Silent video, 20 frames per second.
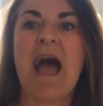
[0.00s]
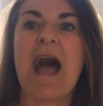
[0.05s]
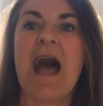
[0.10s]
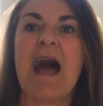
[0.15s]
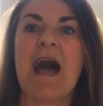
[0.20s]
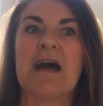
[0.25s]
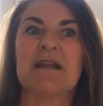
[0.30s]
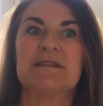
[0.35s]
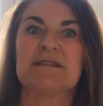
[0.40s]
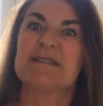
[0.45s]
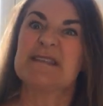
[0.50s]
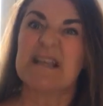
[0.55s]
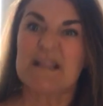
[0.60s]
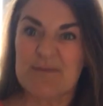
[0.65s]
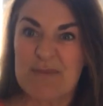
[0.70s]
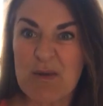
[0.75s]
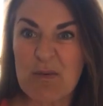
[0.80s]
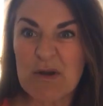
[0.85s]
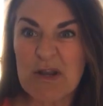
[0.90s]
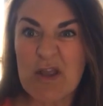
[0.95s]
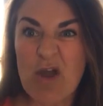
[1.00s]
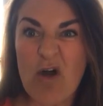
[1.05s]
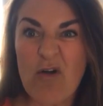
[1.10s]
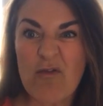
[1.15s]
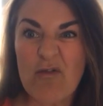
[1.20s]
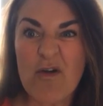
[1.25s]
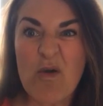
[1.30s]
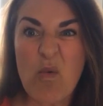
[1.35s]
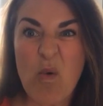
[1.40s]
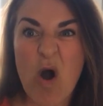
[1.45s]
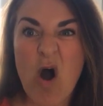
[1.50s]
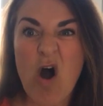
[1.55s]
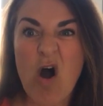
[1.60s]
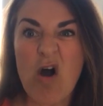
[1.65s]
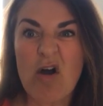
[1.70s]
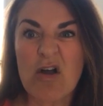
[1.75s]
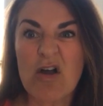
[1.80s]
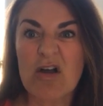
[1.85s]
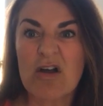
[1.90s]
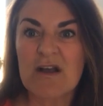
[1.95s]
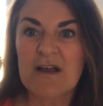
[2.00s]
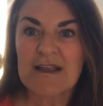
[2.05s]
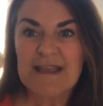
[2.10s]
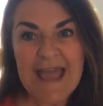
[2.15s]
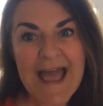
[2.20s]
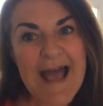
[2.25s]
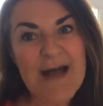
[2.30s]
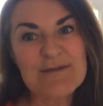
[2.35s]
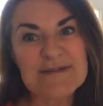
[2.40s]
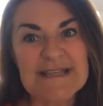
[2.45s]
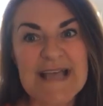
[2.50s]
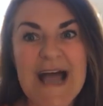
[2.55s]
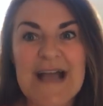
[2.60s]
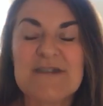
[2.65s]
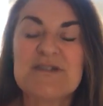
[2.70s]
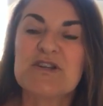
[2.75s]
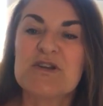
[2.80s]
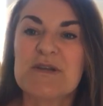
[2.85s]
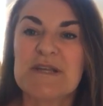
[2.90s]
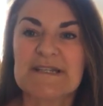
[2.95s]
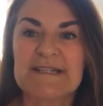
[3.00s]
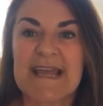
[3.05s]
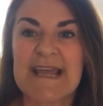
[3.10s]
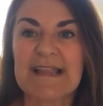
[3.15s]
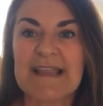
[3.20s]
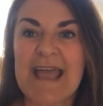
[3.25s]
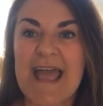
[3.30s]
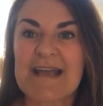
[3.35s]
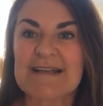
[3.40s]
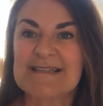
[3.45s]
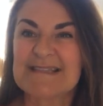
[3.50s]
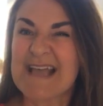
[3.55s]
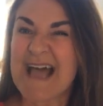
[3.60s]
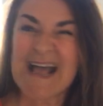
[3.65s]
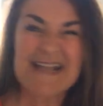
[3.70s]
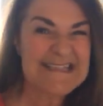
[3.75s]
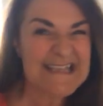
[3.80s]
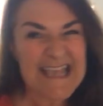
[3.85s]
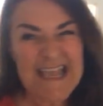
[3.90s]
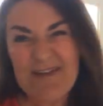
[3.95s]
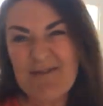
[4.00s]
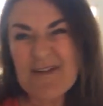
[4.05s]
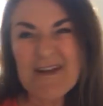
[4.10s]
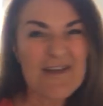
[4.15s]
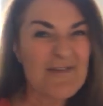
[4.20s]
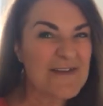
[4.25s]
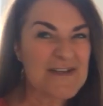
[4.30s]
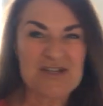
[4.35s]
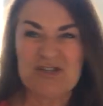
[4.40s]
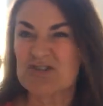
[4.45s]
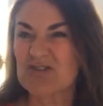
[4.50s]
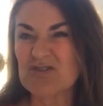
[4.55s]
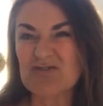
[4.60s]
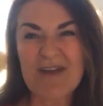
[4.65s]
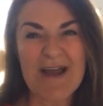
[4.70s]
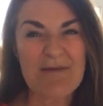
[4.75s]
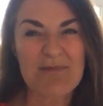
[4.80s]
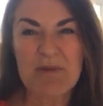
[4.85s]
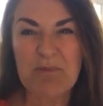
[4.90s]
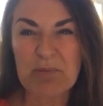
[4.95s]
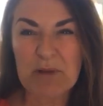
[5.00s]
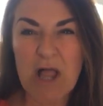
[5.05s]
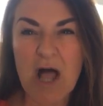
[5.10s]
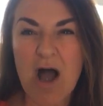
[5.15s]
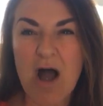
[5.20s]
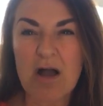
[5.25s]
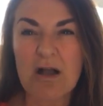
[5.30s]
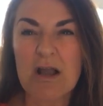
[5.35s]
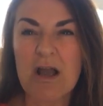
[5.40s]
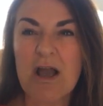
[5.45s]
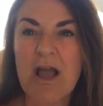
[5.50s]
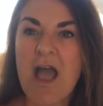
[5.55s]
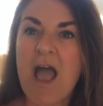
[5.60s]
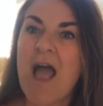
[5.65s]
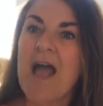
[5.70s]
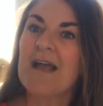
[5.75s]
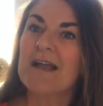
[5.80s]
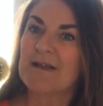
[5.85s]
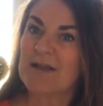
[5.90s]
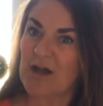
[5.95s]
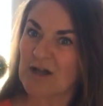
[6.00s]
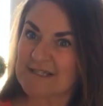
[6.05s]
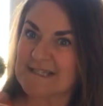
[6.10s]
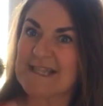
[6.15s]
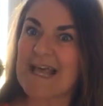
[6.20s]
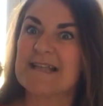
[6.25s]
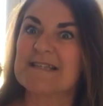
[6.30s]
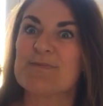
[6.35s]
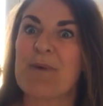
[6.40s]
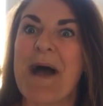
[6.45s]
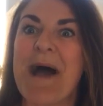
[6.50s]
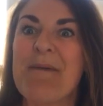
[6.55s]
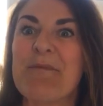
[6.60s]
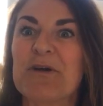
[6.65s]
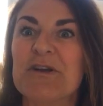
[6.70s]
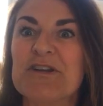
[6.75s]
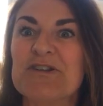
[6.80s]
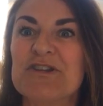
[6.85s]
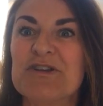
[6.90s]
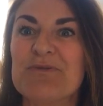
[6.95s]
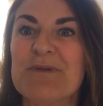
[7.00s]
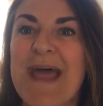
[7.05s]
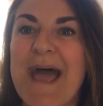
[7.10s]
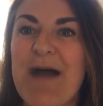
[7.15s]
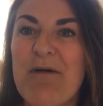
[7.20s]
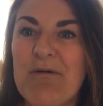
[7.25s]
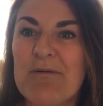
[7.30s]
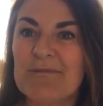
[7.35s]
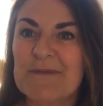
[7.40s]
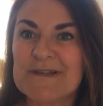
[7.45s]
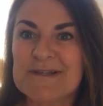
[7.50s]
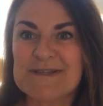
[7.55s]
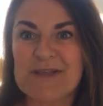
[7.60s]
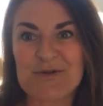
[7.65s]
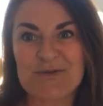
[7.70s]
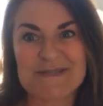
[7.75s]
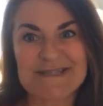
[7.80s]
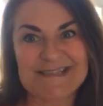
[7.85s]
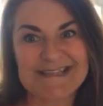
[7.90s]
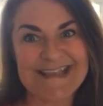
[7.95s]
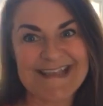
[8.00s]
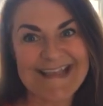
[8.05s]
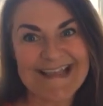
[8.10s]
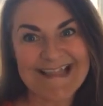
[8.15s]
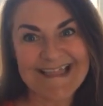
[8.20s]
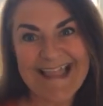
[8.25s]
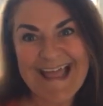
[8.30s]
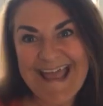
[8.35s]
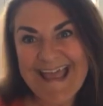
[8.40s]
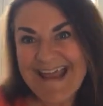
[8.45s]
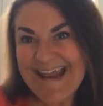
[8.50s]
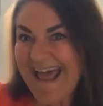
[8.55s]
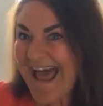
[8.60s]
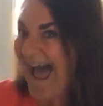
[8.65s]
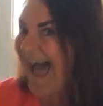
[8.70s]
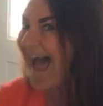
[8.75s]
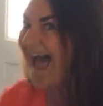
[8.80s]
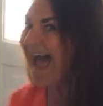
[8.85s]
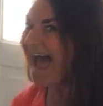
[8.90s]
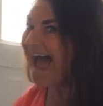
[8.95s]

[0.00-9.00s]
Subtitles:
And tell them you want to go for a walk. Get outside, do your daily exercise, even if it's just round the block, because that's what I'm going to do now. So see you later.